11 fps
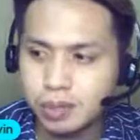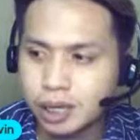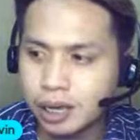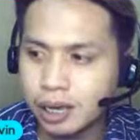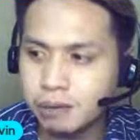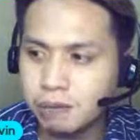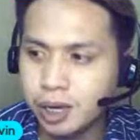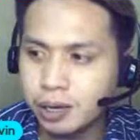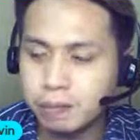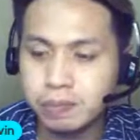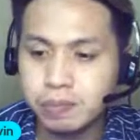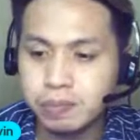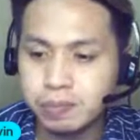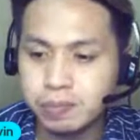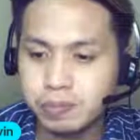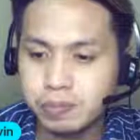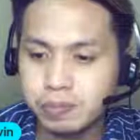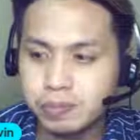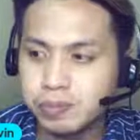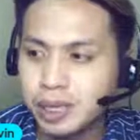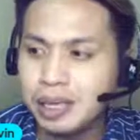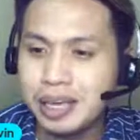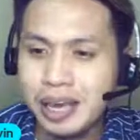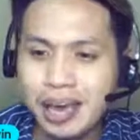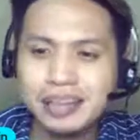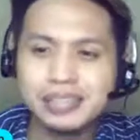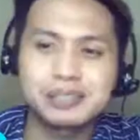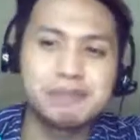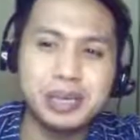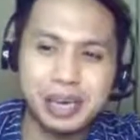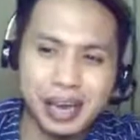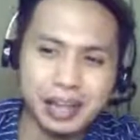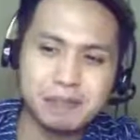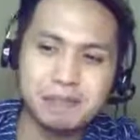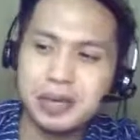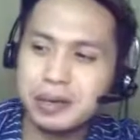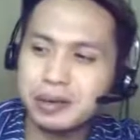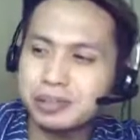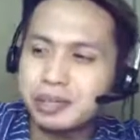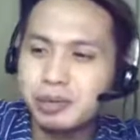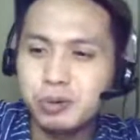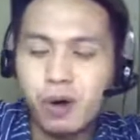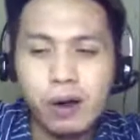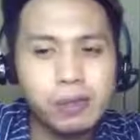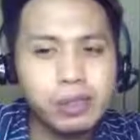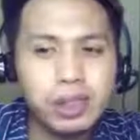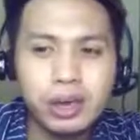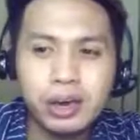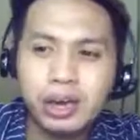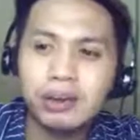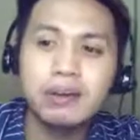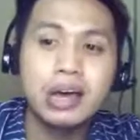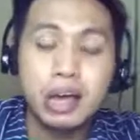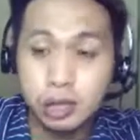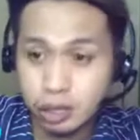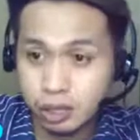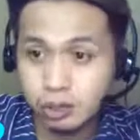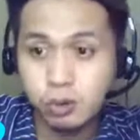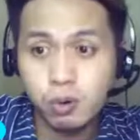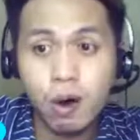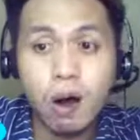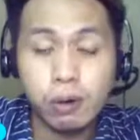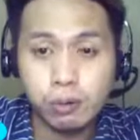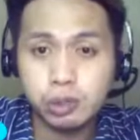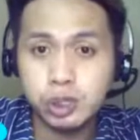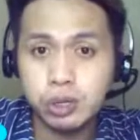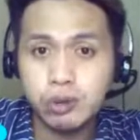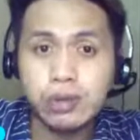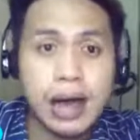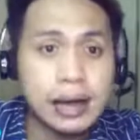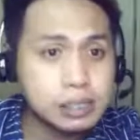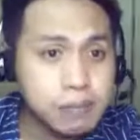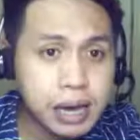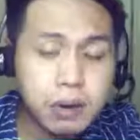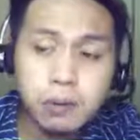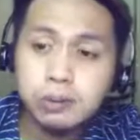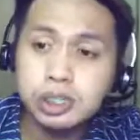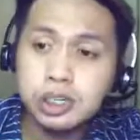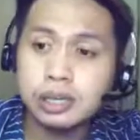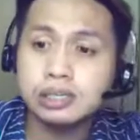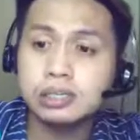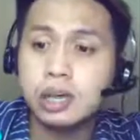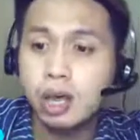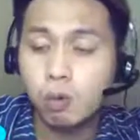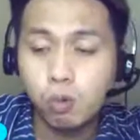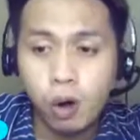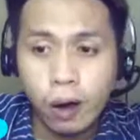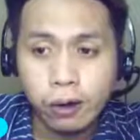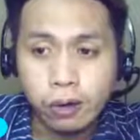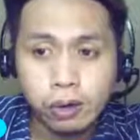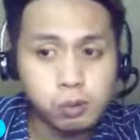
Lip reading: Can we? Yes, we can, because you are there. You are considered as my audience who are